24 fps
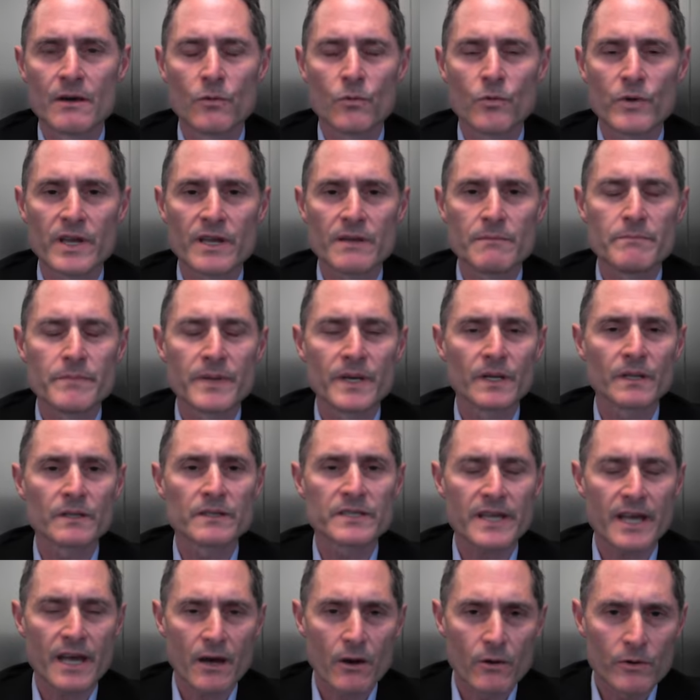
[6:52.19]
We
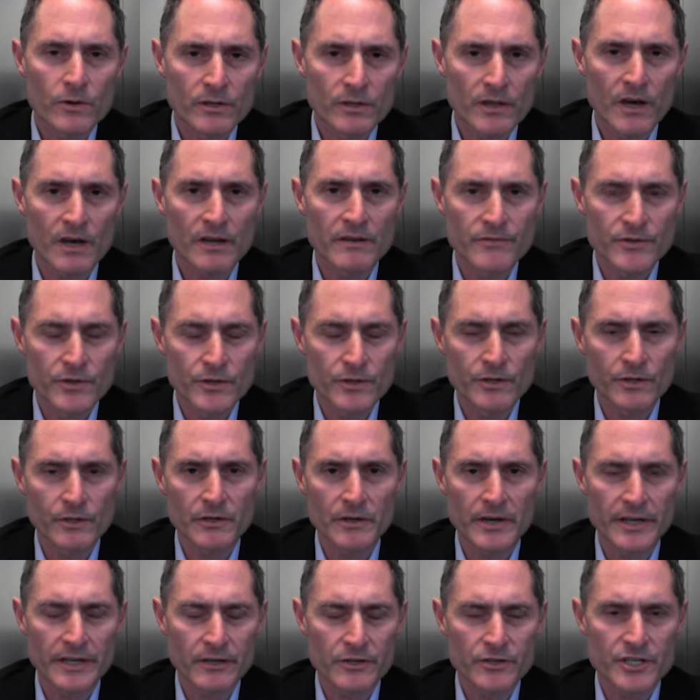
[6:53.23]
built out a lot of
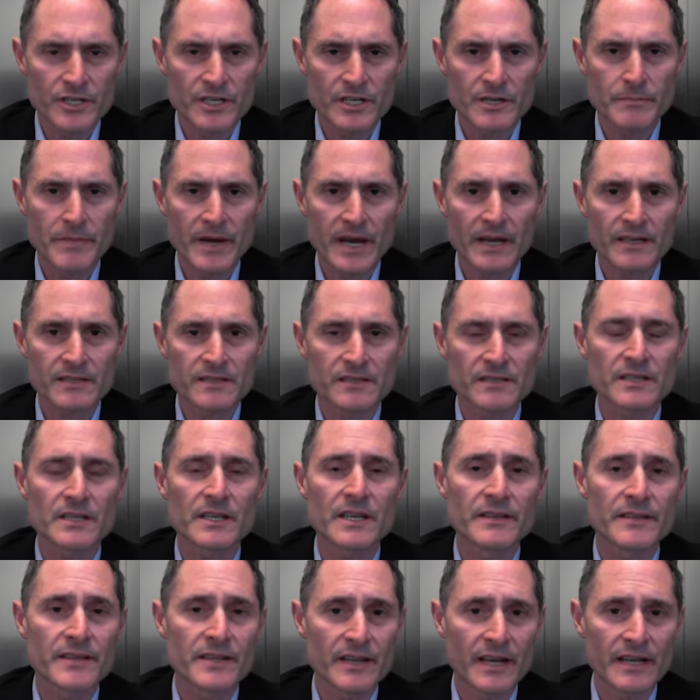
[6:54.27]
nuclear energy
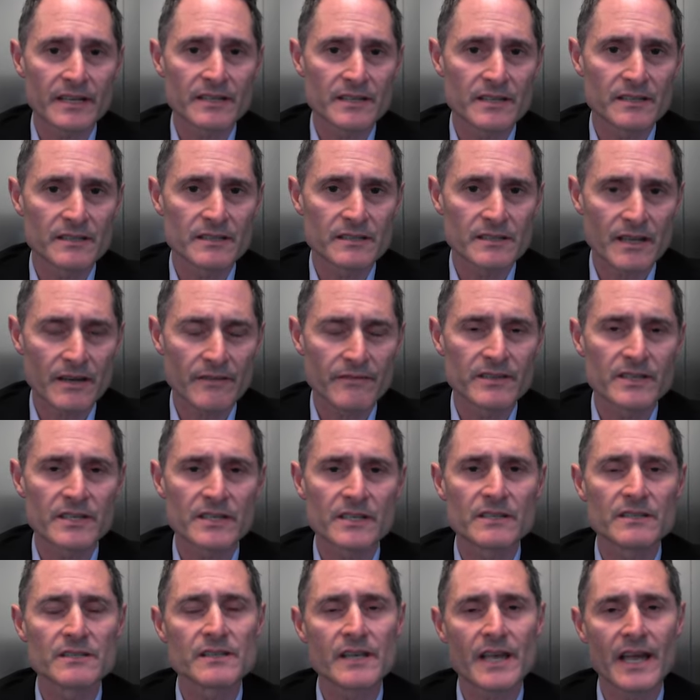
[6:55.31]
capacity in the
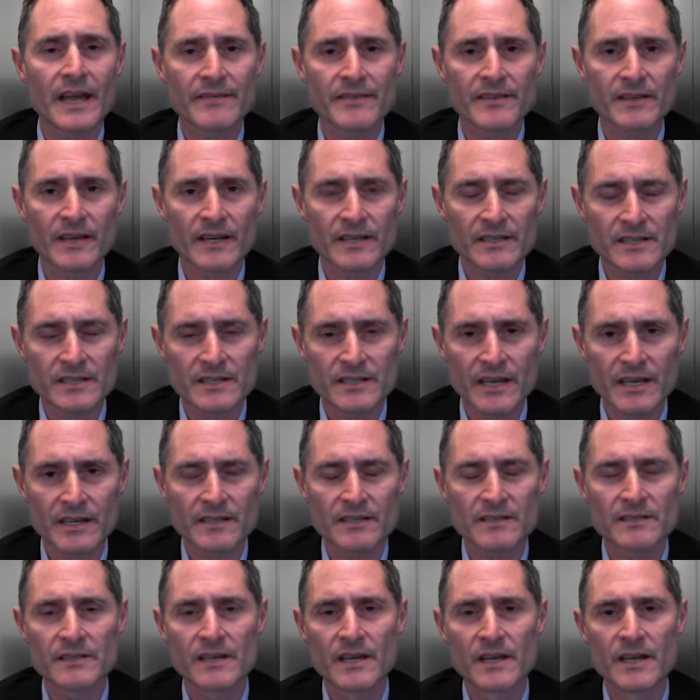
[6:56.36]
1970s and the
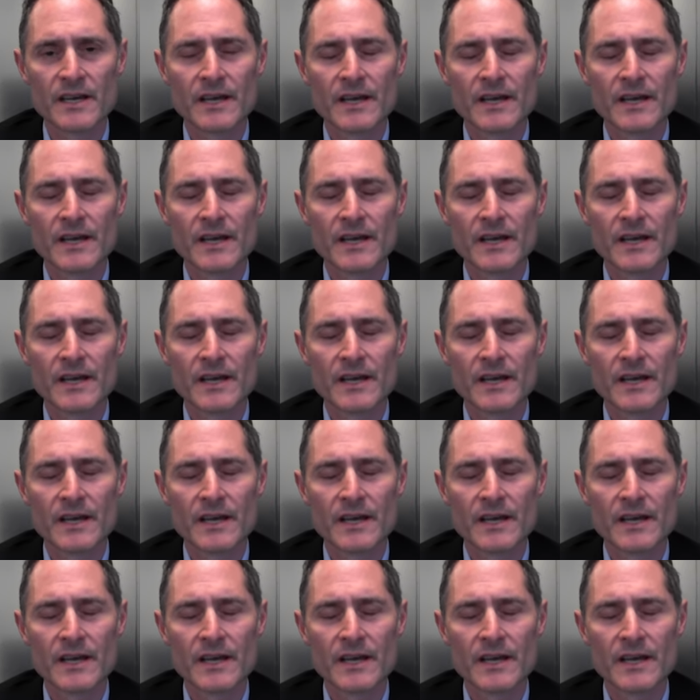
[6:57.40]
1980s.